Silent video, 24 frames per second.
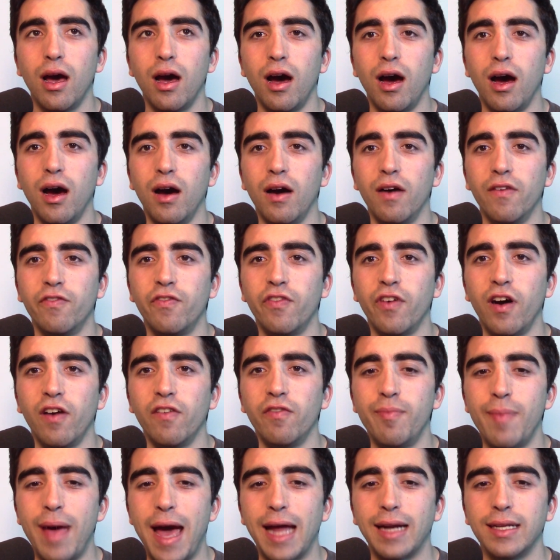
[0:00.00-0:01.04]

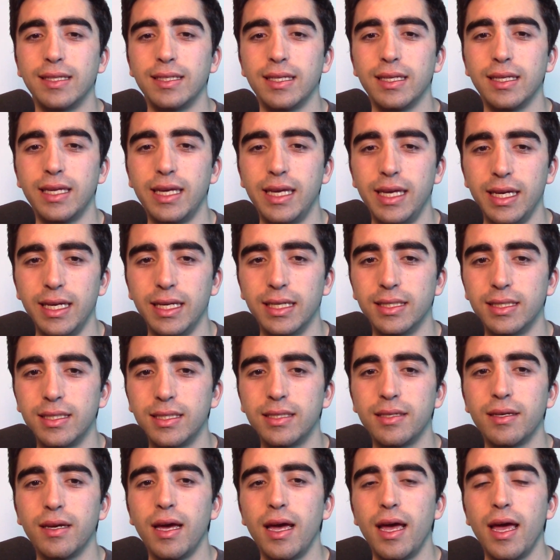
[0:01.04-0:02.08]
of Madison
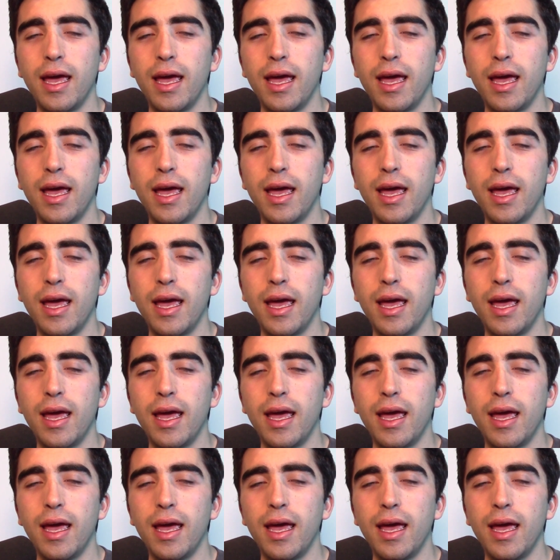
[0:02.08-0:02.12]
Keys.